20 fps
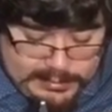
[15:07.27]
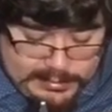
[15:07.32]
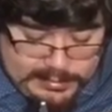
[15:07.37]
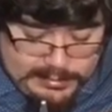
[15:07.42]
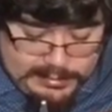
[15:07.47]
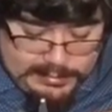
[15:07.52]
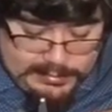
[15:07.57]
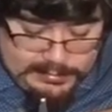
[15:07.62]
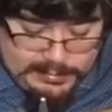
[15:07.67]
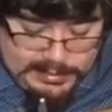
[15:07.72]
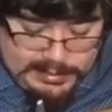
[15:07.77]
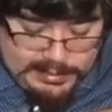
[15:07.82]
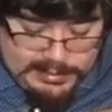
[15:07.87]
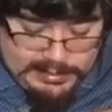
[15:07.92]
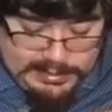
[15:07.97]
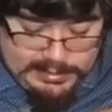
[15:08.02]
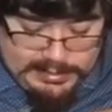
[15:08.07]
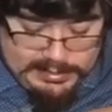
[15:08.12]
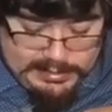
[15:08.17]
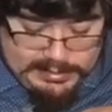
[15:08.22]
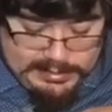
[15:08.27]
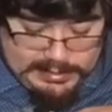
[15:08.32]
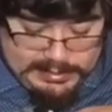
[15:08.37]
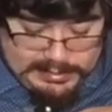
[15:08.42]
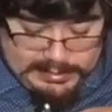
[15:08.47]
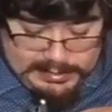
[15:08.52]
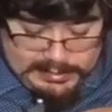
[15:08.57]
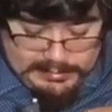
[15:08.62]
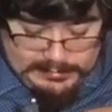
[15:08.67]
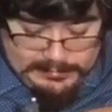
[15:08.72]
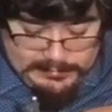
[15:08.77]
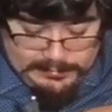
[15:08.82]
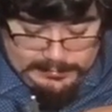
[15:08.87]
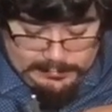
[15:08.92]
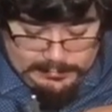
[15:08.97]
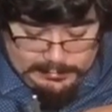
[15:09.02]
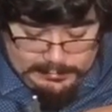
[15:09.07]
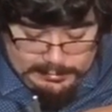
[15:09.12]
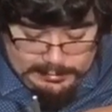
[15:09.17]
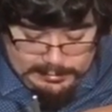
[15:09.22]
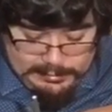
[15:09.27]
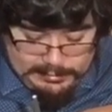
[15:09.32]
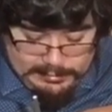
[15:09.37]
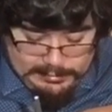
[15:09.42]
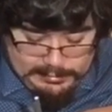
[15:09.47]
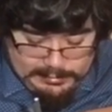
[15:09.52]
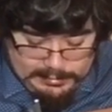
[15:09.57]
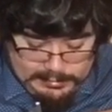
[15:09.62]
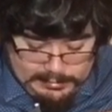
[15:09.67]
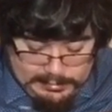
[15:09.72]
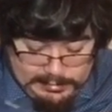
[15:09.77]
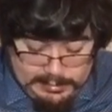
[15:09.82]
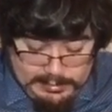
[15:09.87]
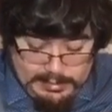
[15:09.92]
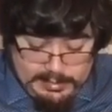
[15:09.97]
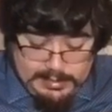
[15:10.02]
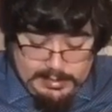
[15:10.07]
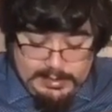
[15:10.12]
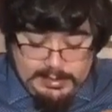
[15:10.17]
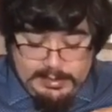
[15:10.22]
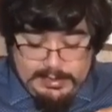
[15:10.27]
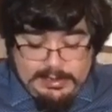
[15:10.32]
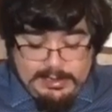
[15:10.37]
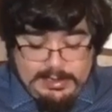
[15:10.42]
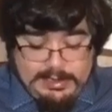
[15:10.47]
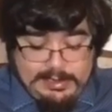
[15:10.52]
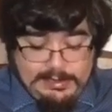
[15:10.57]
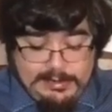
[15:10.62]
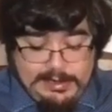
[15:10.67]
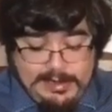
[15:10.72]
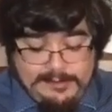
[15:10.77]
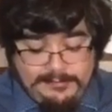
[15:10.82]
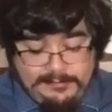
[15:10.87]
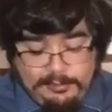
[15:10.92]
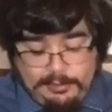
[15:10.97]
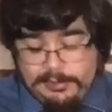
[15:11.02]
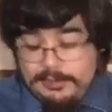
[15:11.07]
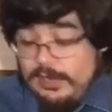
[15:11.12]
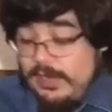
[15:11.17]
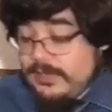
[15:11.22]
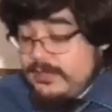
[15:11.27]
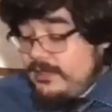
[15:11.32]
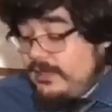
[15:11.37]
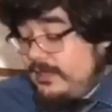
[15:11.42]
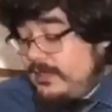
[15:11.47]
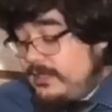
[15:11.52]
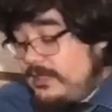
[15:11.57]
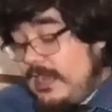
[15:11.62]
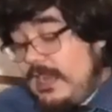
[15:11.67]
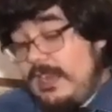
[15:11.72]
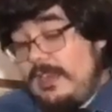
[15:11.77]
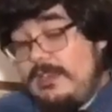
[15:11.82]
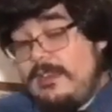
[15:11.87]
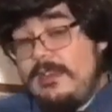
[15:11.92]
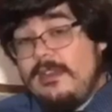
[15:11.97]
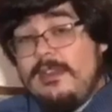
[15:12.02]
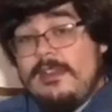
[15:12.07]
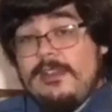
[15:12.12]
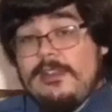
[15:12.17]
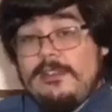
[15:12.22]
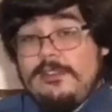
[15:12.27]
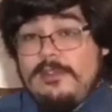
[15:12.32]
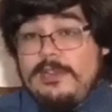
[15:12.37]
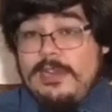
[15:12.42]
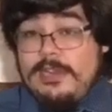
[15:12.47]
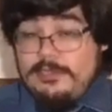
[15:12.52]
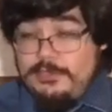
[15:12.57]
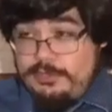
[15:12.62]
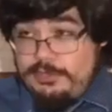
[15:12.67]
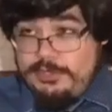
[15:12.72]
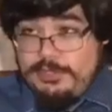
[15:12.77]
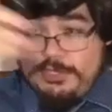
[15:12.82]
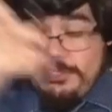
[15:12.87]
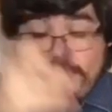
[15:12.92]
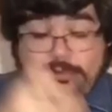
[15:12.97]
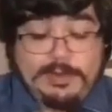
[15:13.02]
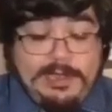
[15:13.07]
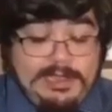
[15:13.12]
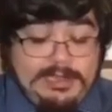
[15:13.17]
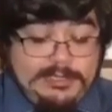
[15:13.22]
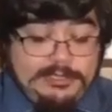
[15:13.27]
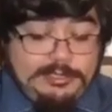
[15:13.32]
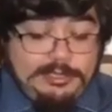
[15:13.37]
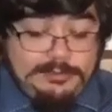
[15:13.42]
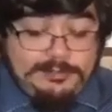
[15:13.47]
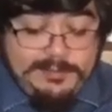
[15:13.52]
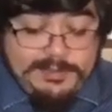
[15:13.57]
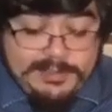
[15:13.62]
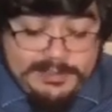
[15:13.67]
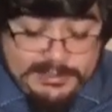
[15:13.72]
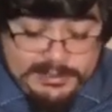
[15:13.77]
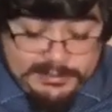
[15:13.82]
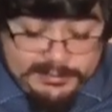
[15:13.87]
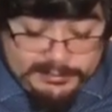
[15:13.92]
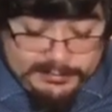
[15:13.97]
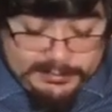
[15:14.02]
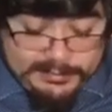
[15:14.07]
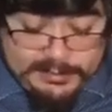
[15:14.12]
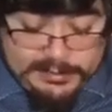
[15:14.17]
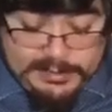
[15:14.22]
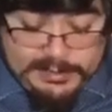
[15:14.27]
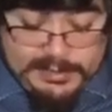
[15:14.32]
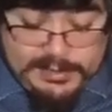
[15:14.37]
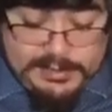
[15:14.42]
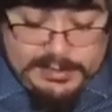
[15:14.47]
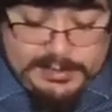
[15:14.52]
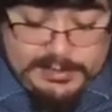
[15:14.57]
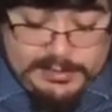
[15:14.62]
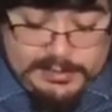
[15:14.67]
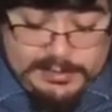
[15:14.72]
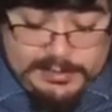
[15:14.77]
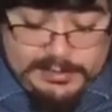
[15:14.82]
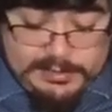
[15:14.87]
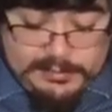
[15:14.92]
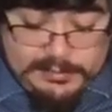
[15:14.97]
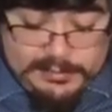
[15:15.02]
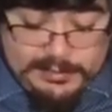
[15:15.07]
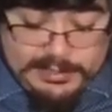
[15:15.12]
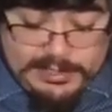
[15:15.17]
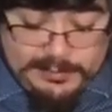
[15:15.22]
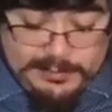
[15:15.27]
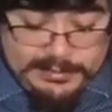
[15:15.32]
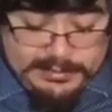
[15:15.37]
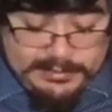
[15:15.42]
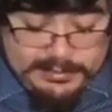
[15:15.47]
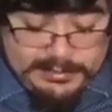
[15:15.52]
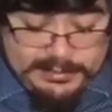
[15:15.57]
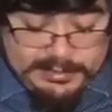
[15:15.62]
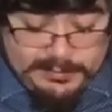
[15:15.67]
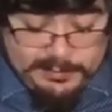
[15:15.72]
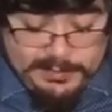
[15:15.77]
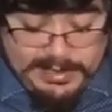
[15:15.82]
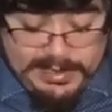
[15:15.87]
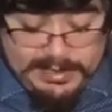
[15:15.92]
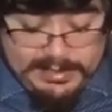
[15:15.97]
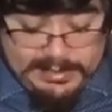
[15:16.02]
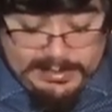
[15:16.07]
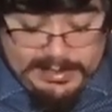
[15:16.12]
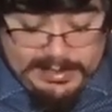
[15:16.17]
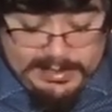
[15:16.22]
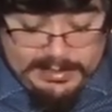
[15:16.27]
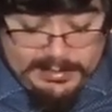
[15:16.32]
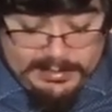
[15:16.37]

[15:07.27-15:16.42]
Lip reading: 3, 4. And now I have 4 dots on each side. You get your straight surface, which I'm using this pen again.